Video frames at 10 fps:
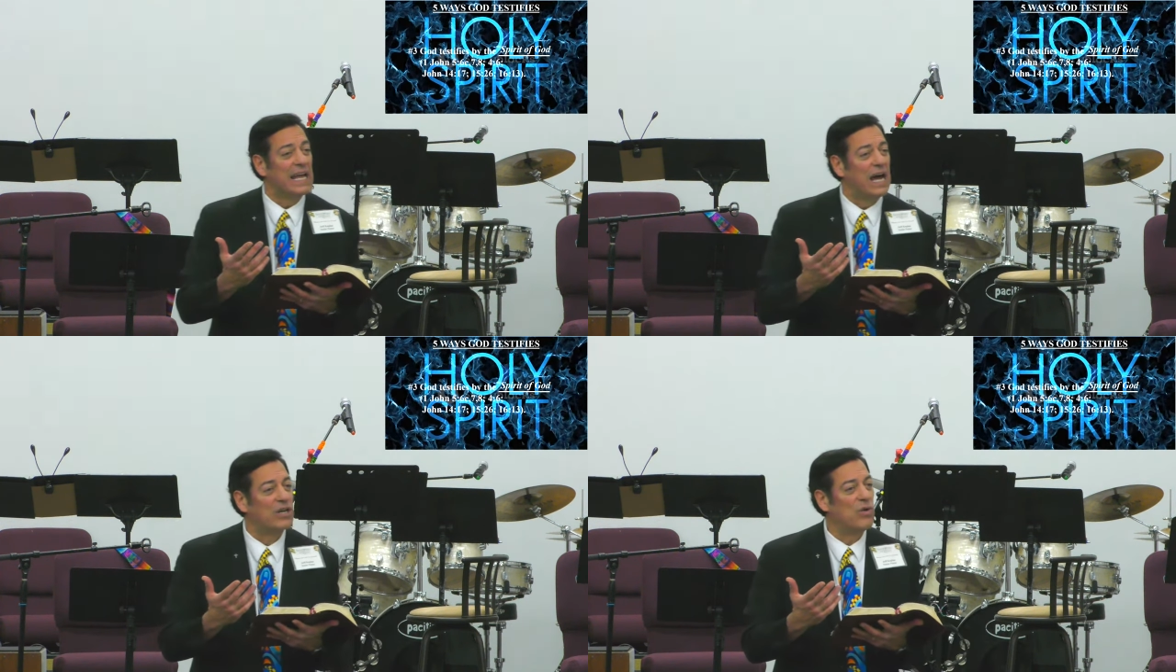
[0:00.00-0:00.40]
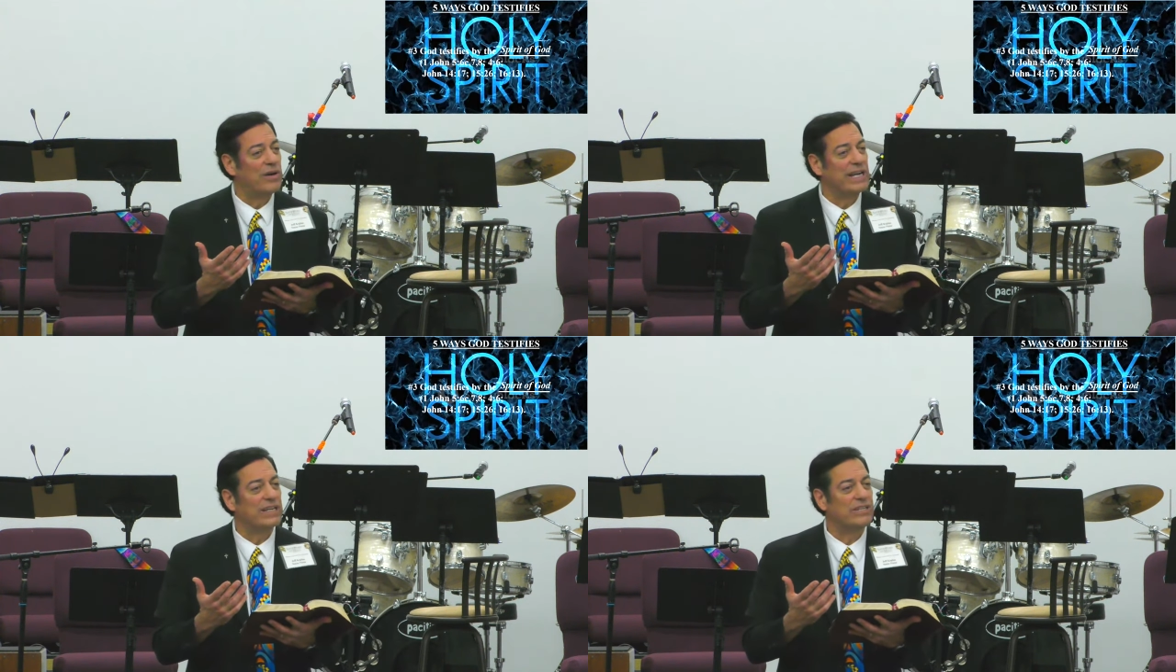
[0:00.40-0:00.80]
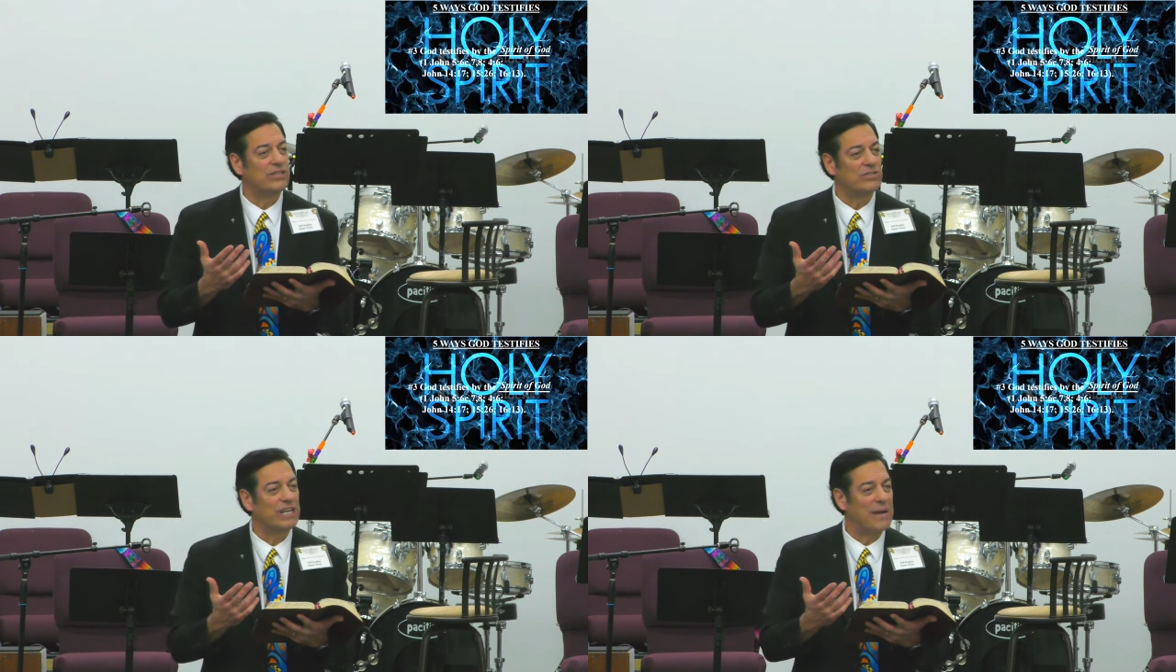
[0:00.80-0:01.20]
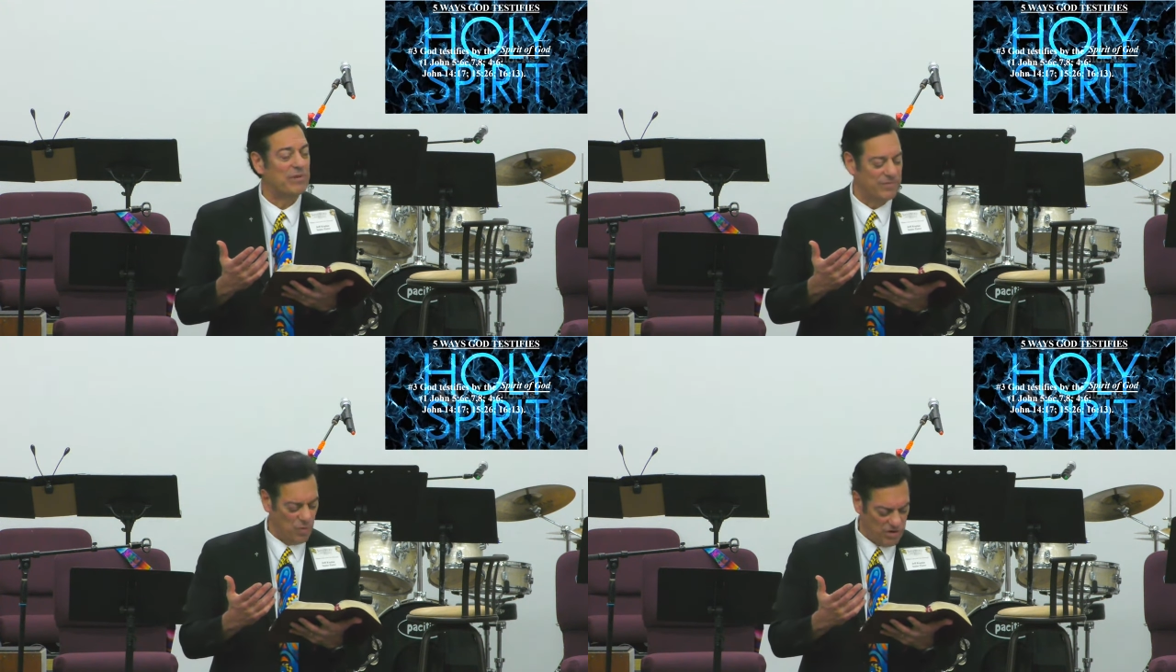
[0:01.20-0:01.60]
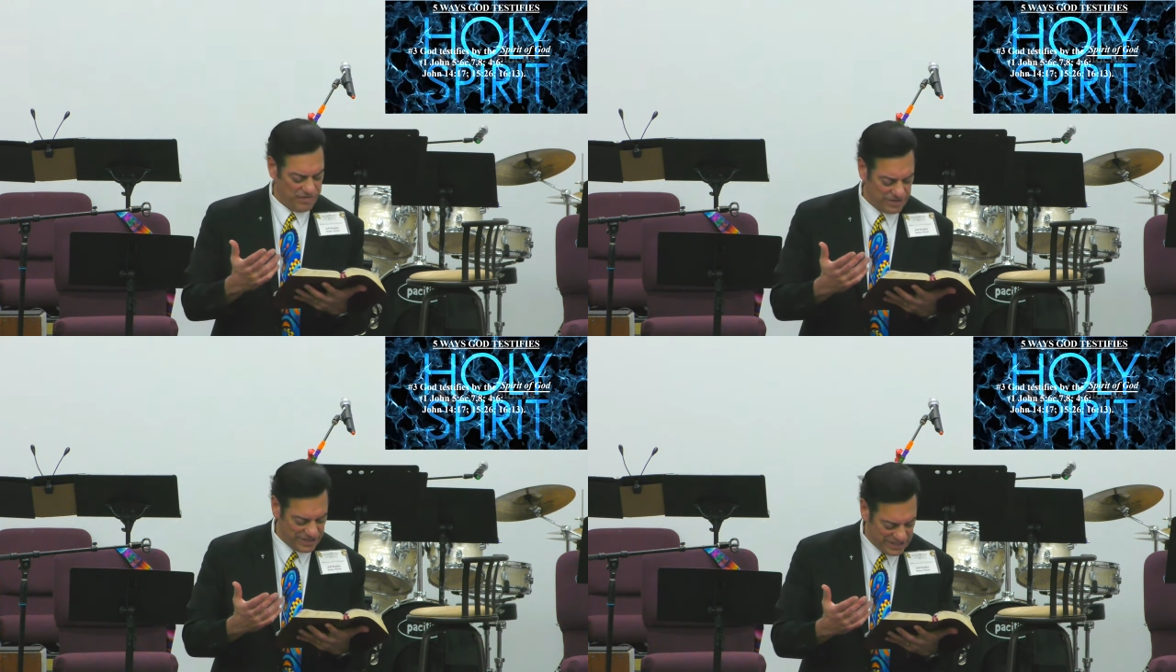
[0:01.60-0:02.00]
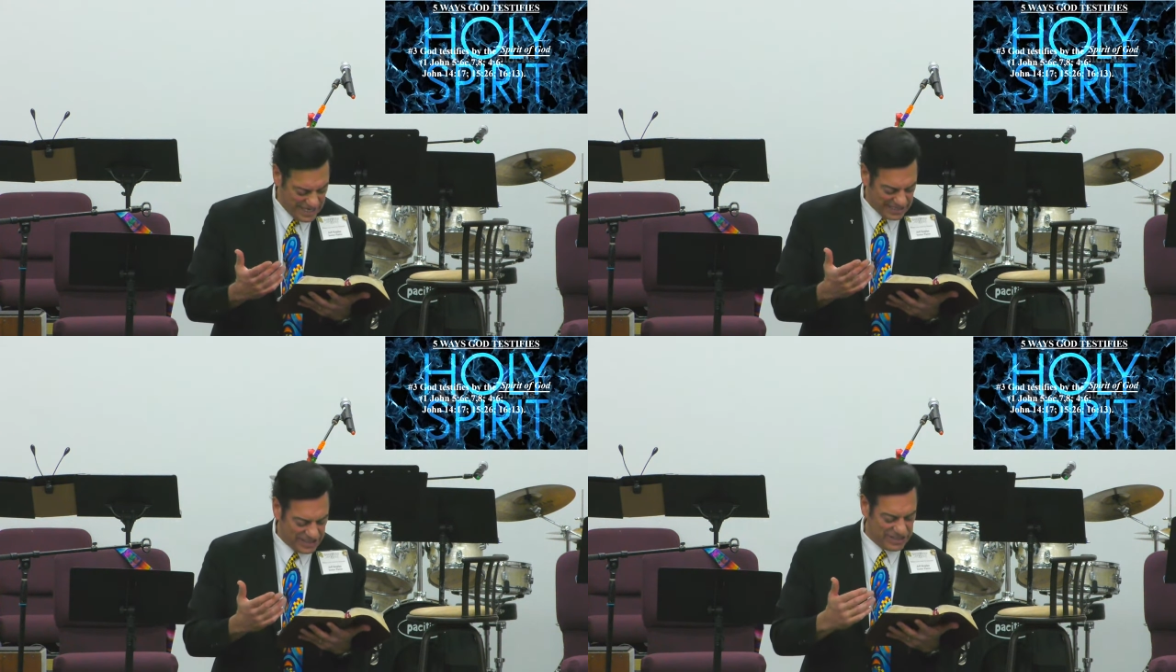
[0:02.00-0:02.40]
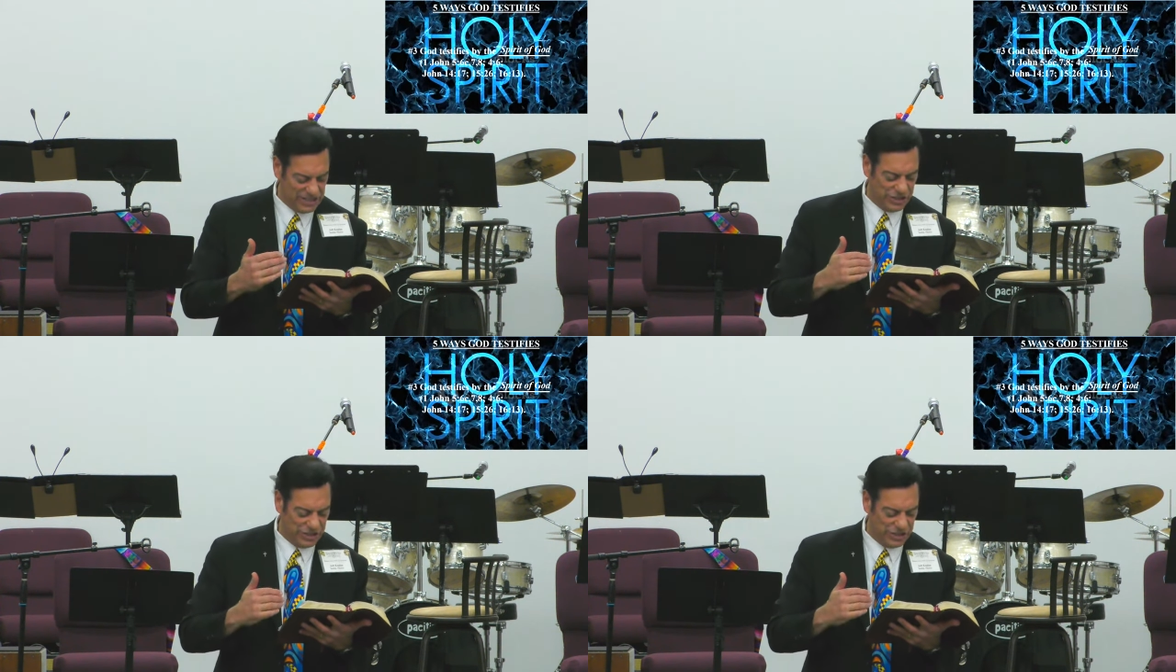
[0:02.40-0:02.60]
according to chapter 4, verse 6,